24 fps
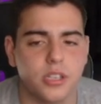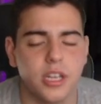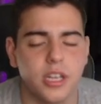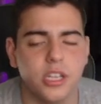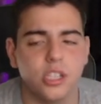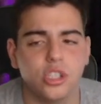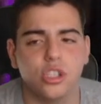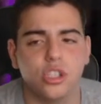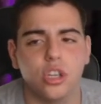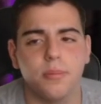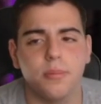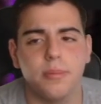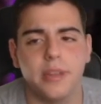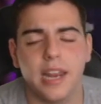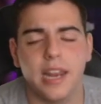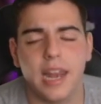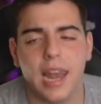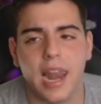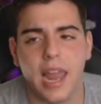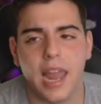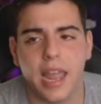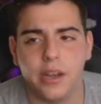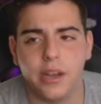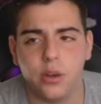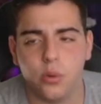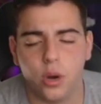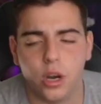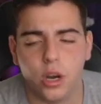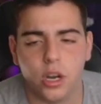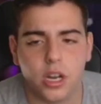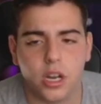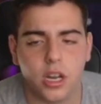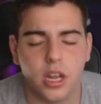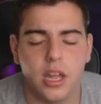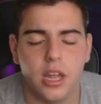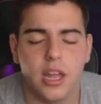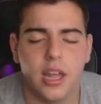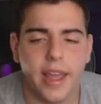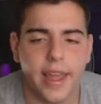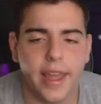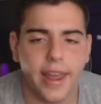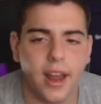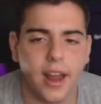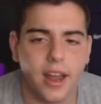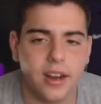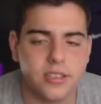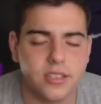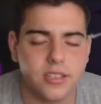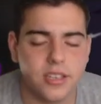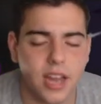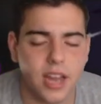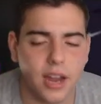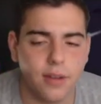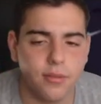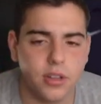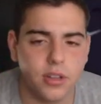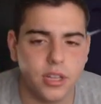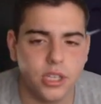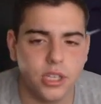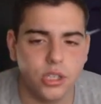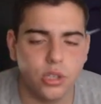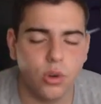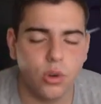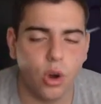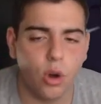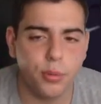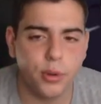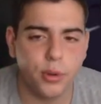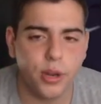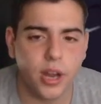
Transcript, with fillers: It should be light work. And honestly, I really do hope you